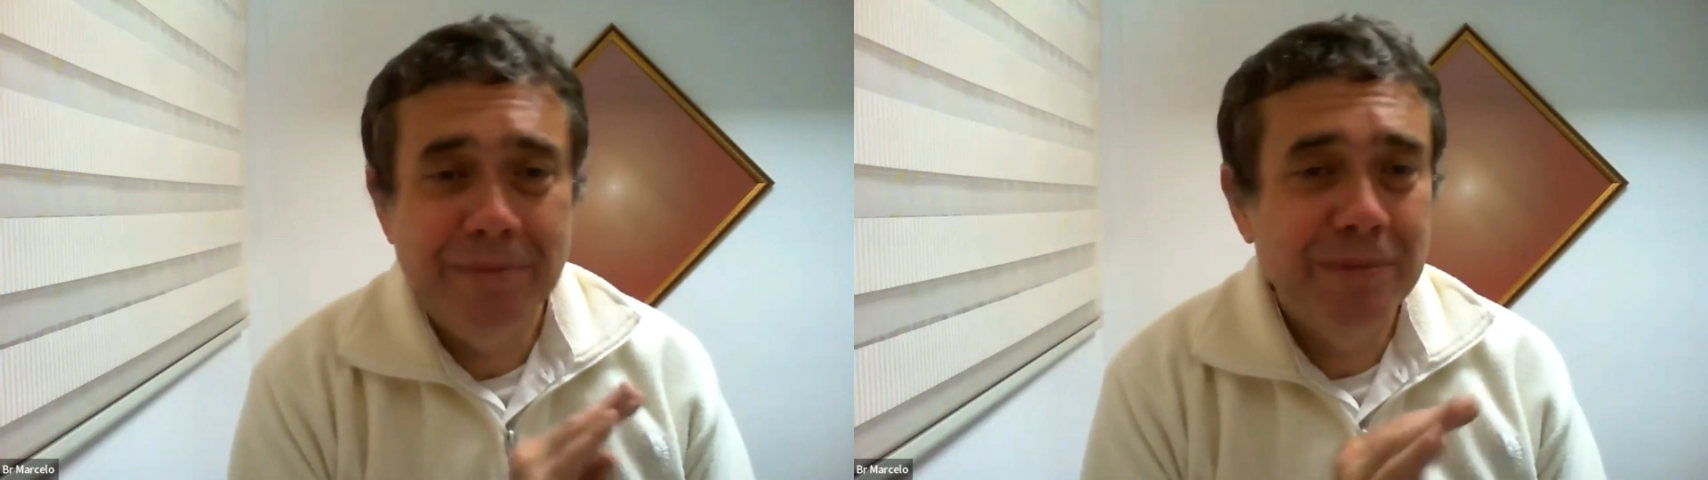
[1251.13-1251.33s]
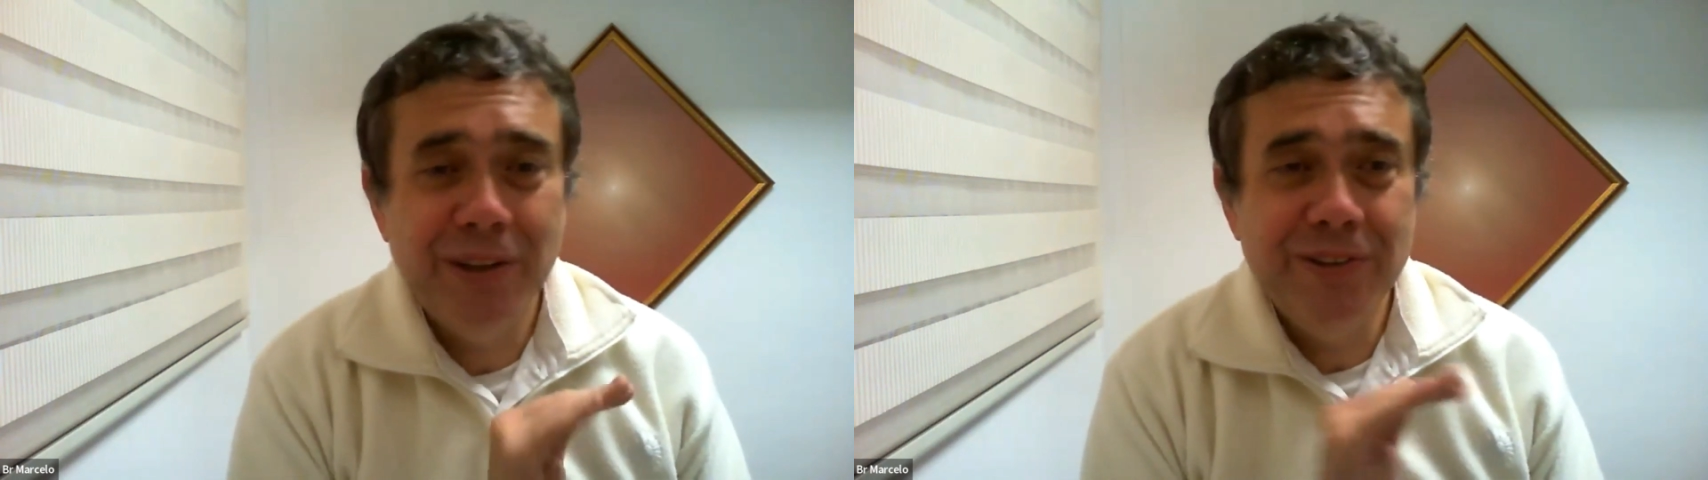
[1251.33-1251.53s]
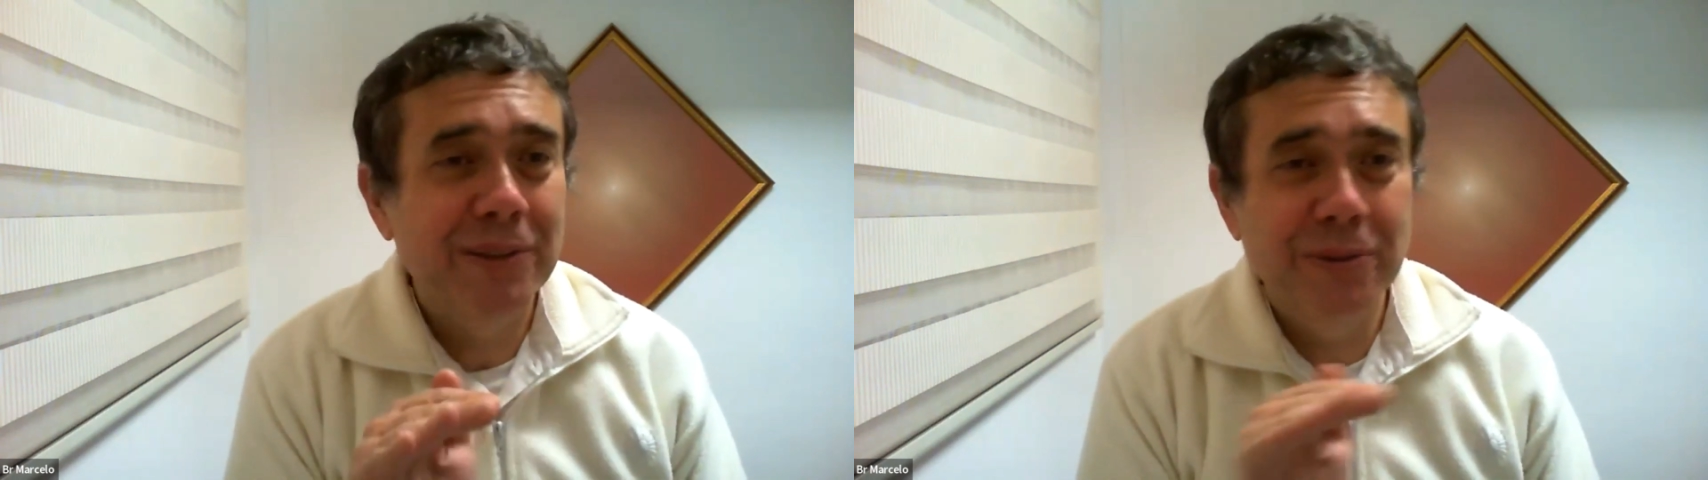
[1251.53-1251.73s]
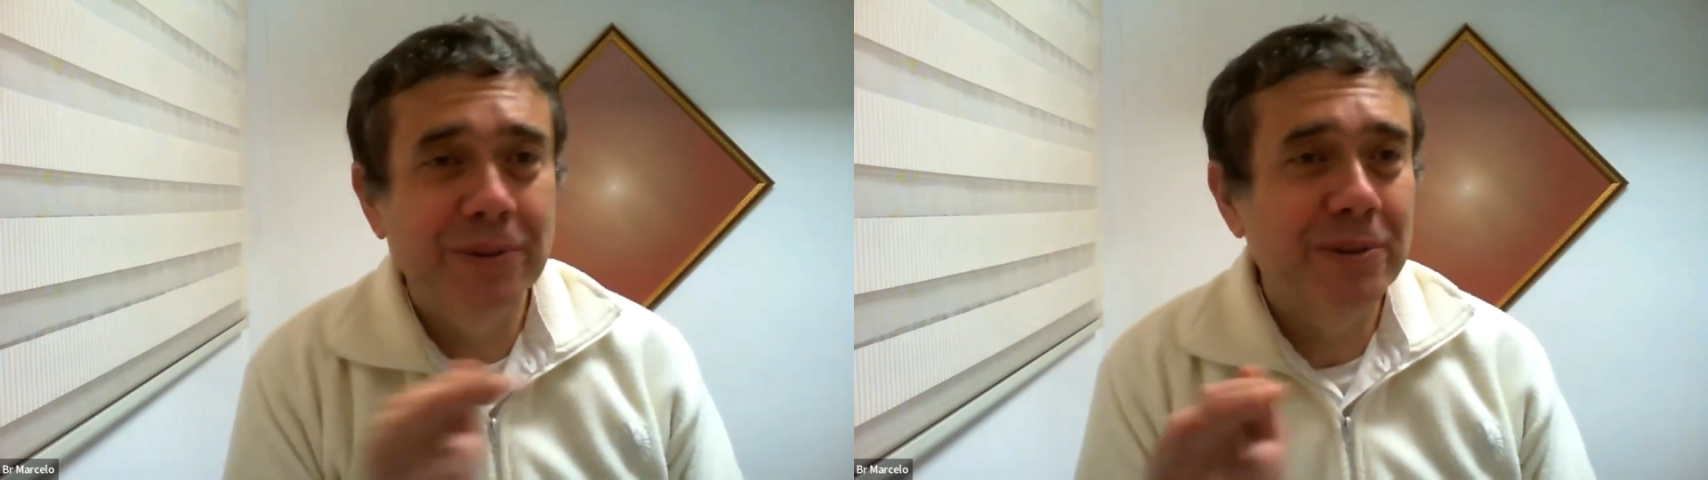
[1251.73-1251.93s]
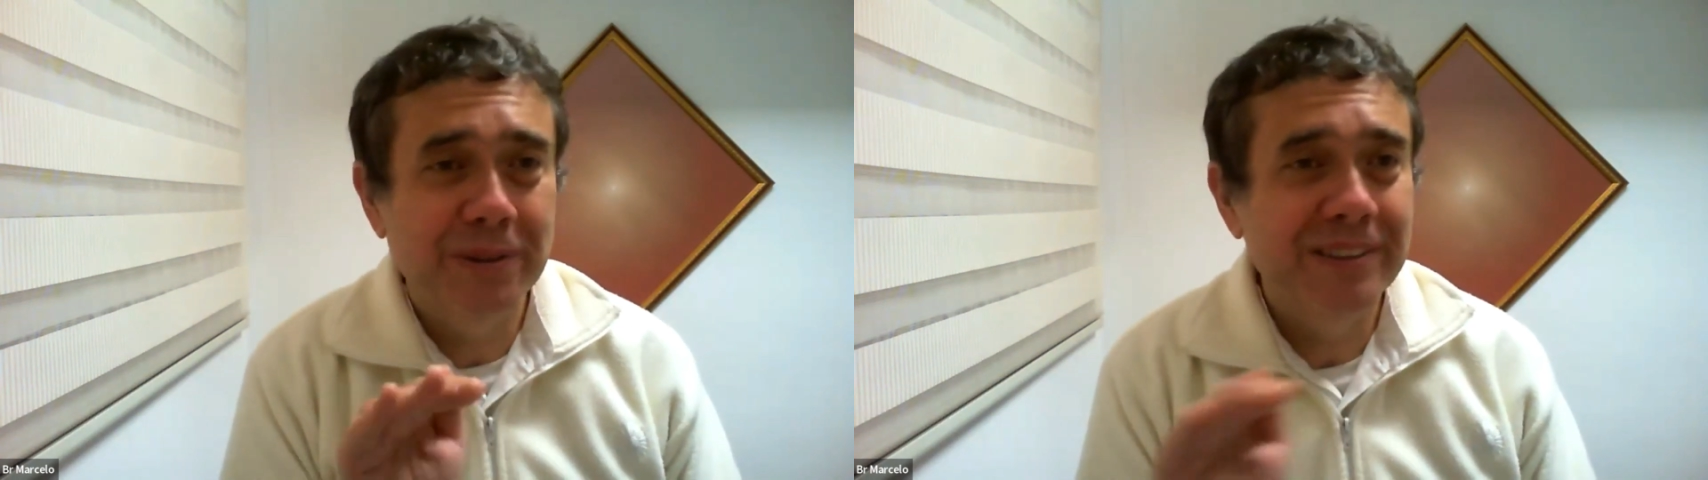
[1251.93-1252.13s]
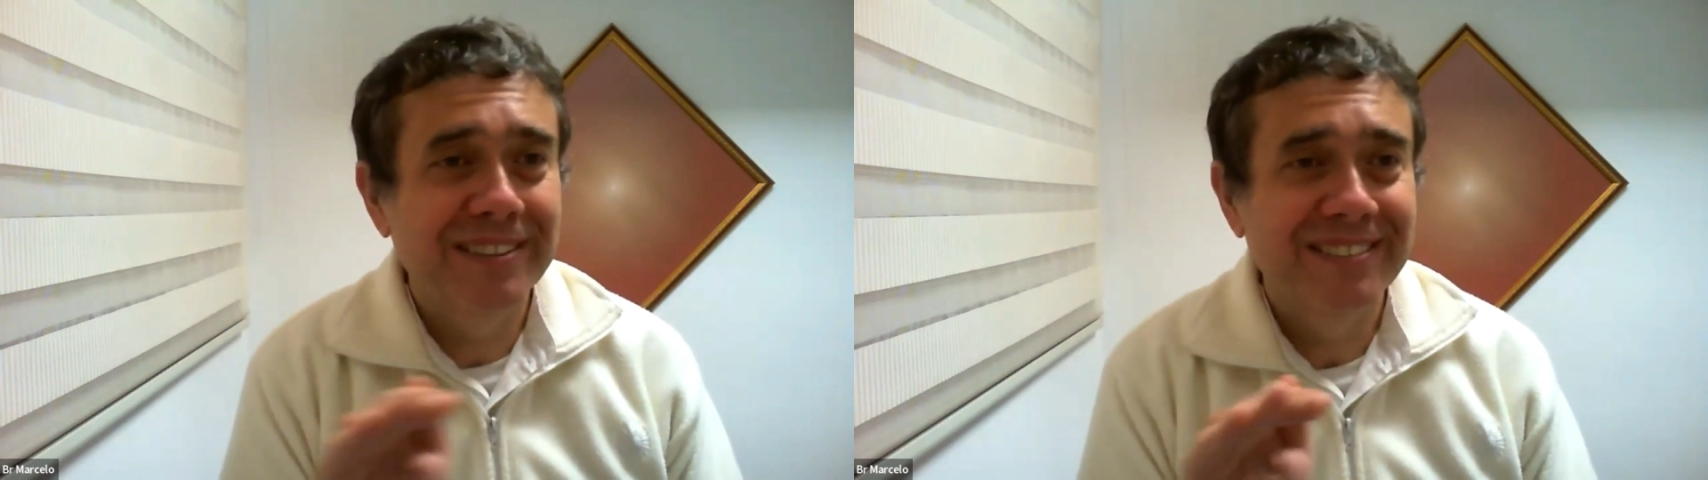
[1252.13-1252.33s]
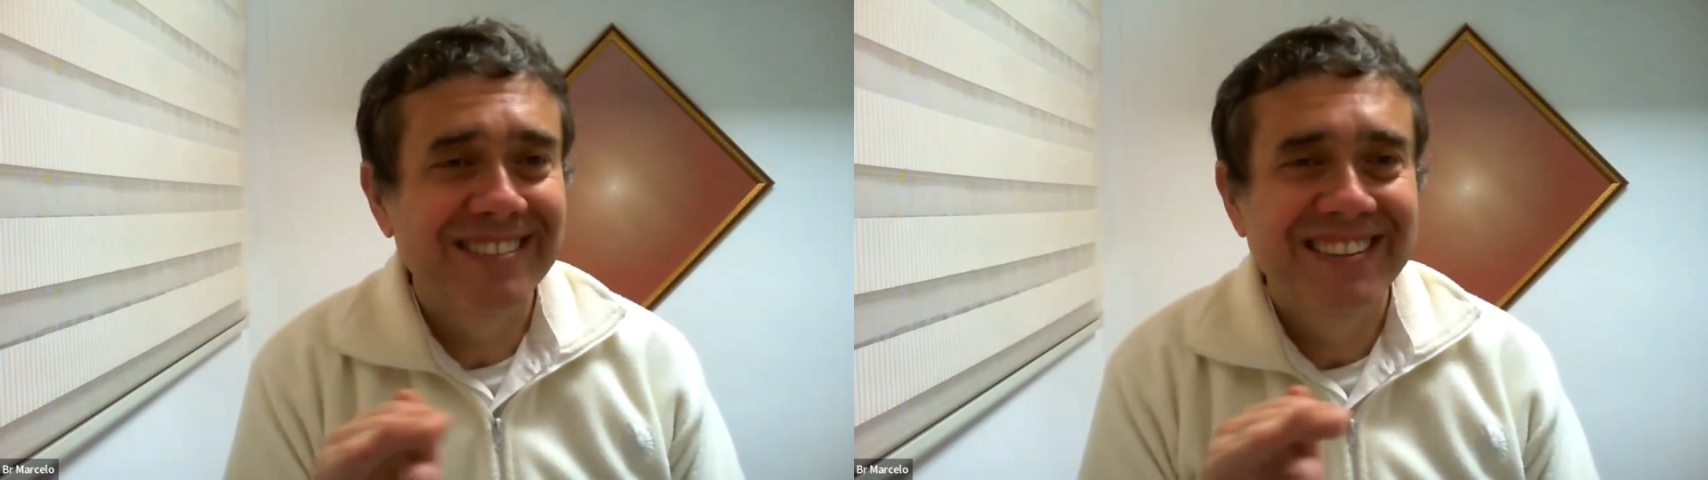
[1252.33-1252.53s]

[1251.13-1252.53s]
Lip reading: not a good cook.